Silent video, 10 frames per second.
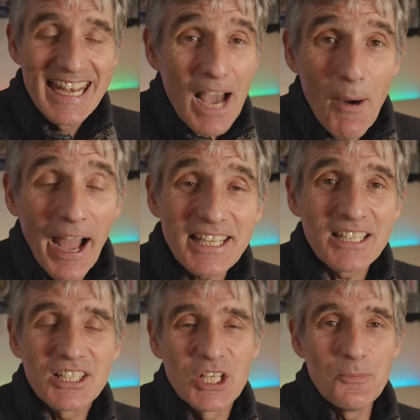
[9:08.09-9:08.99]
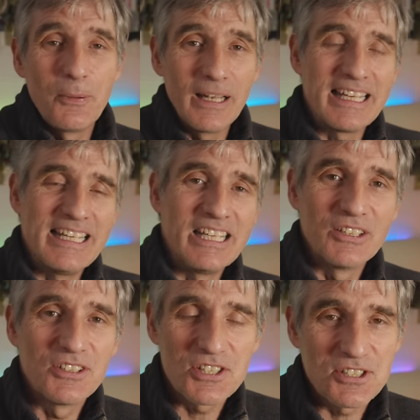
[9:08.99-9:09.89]
Now, I can completely
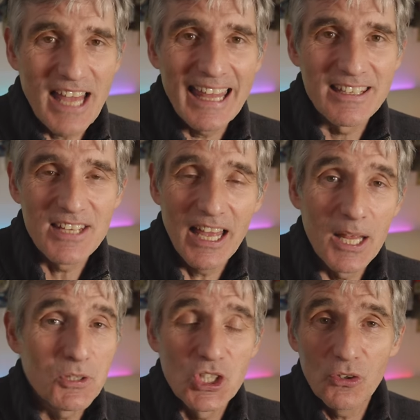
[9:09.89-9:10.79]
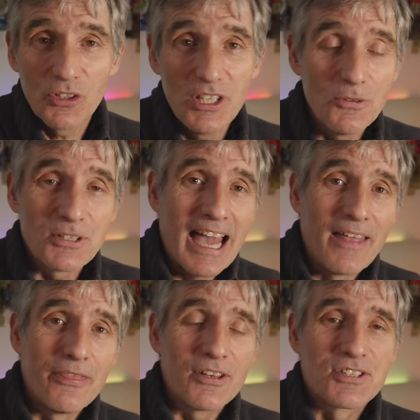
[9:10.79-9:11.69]
understand, and I'm sure you
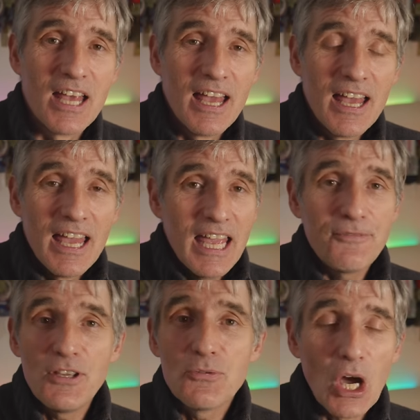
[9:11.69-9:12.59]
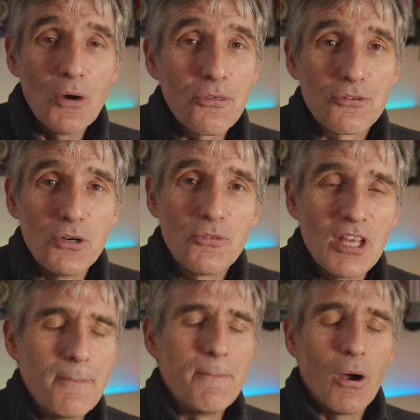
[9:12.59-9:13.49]
can, that if you go through
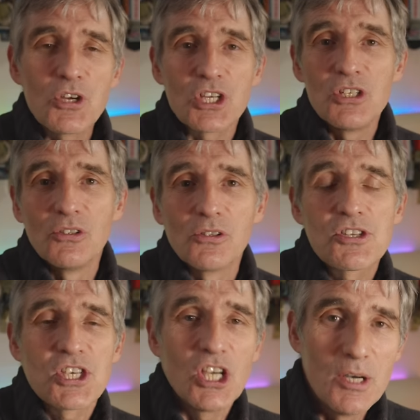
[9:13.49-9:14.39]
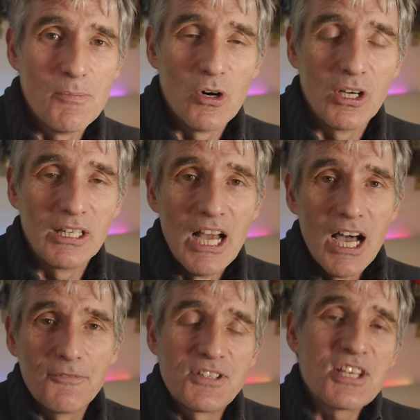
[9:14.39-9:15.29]
the emotional turmoil
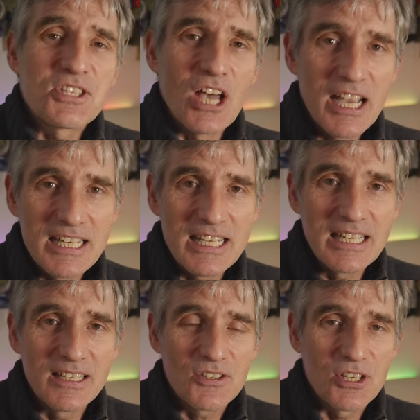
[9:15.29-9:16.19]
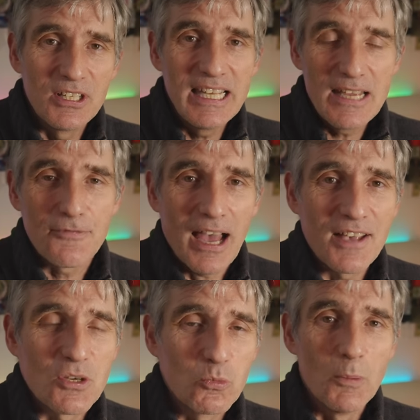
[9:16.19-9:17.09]
of deciding to live
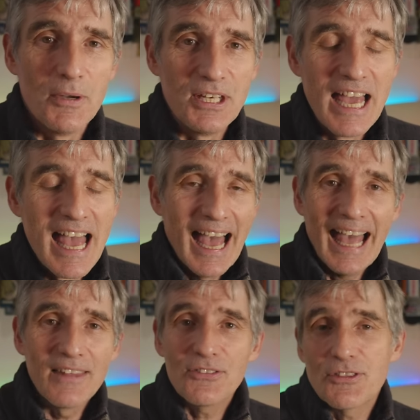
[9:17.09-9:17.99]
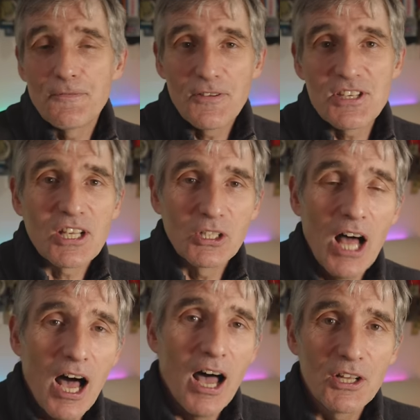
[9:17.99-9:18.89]
as a woman and the physical
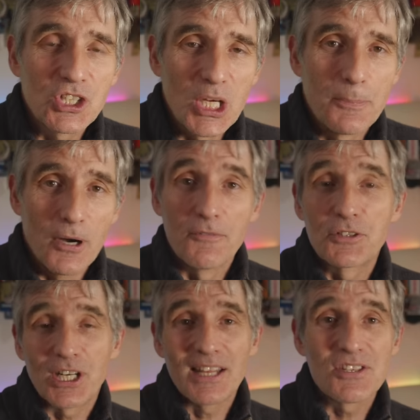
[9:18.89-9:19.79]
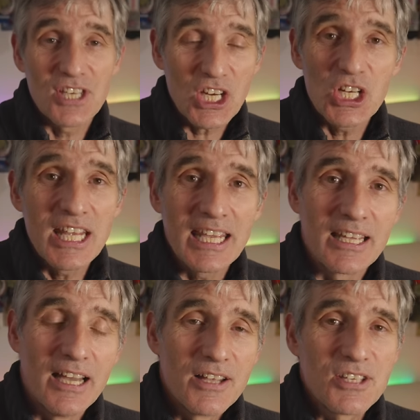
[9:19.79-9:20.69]
hardship of
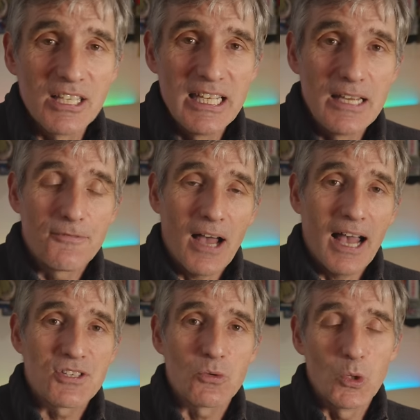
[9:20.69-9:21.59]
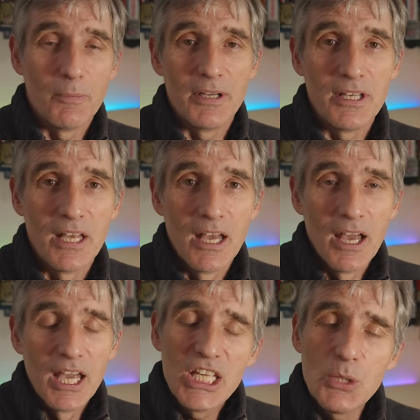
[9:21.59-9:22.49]
transitioning to live as a woman,
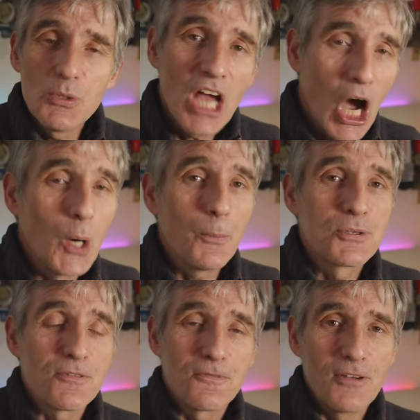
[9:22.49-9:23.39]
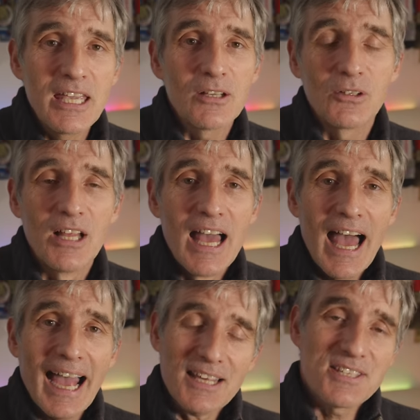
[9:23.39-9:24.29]
you would hope to feel
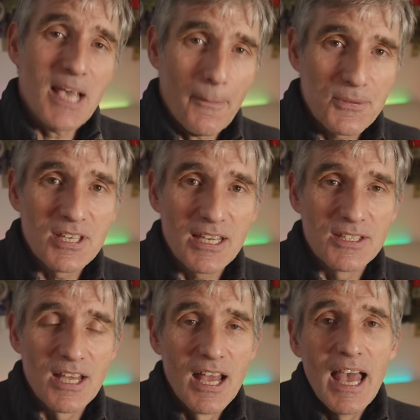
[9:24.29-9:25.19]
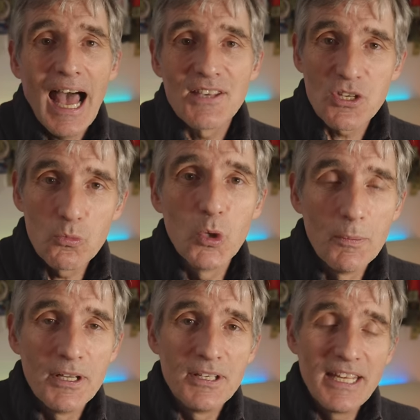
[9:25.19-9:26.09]
accepted as a
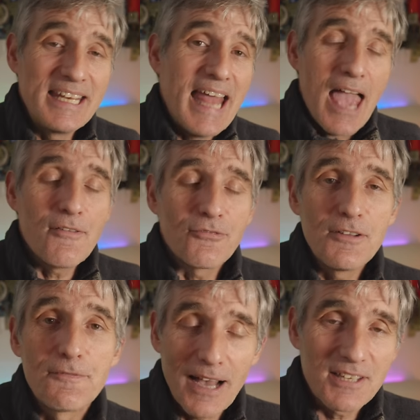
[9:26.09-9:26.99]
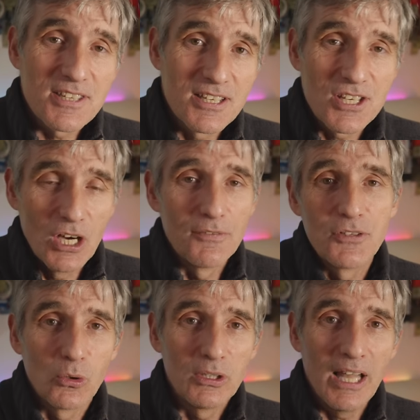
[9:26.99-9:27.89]
woman in every facet of your